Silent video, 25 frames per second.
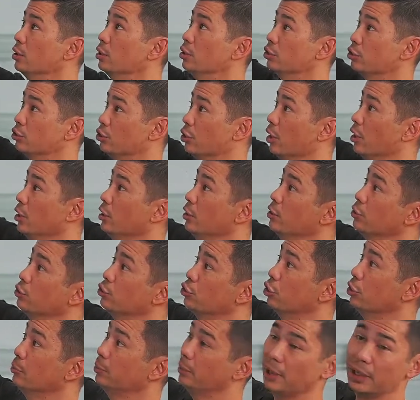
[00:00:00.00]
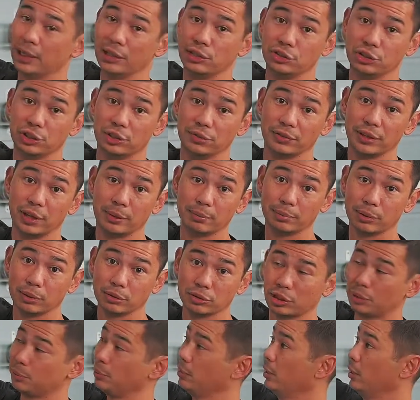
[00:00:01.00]
So super easy. If that
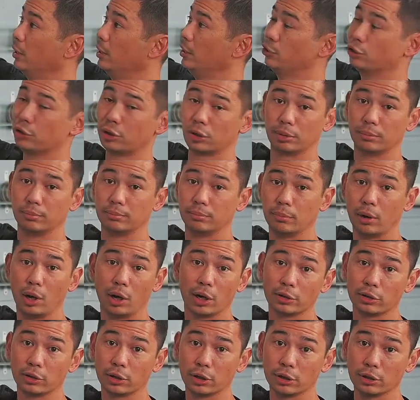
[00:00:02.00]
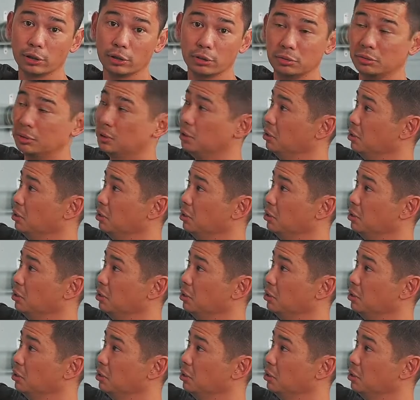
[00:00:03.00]
builds up with any sort of micro